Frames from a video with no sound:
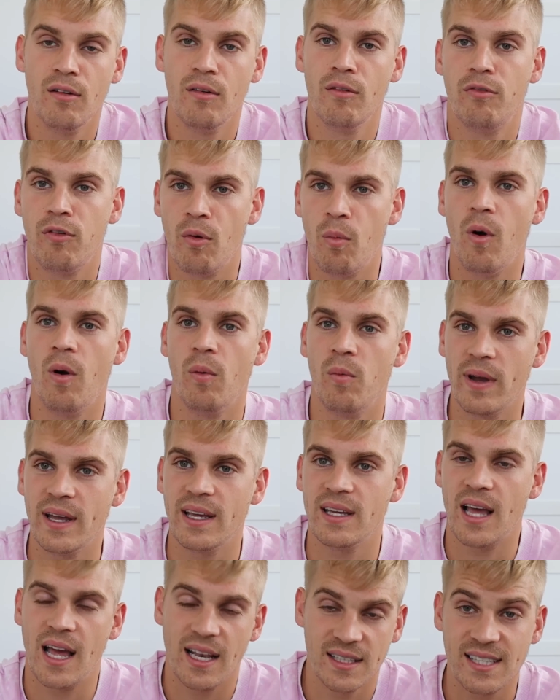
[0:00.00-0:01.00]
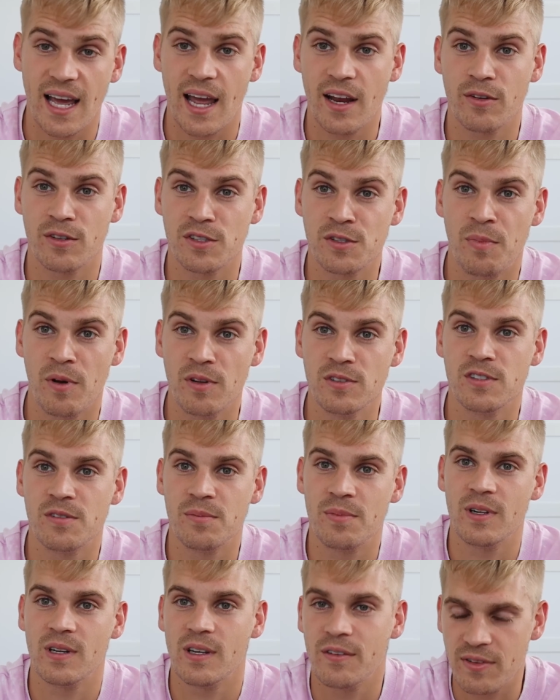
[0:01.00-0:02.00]
for and take
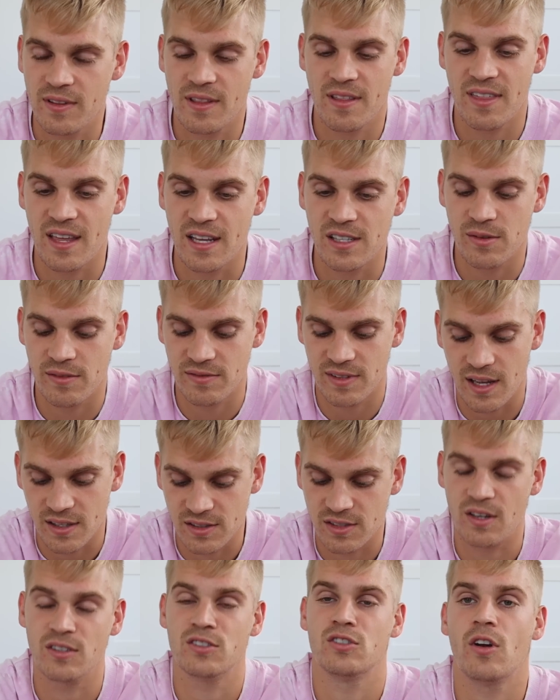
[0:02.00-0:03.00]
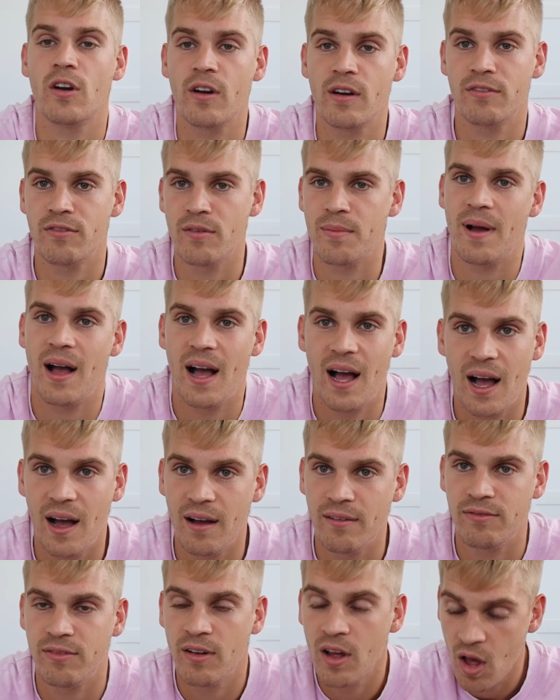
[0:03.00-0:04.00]
responsibility for the things we've done. So sorry
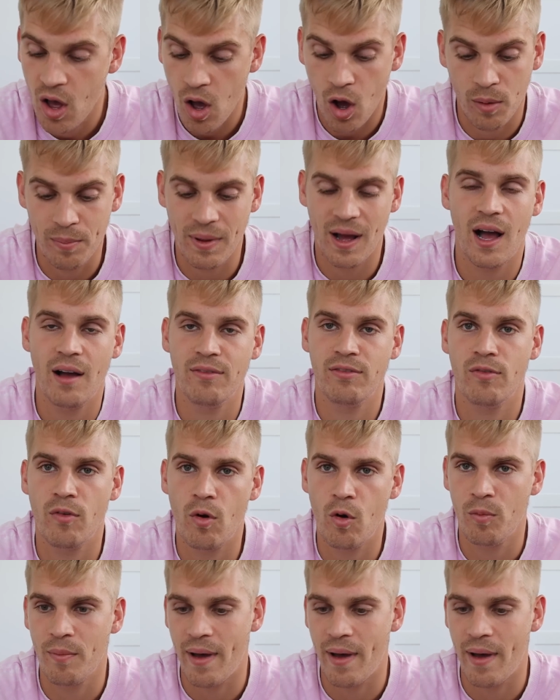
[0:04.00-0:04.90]
on behalf of all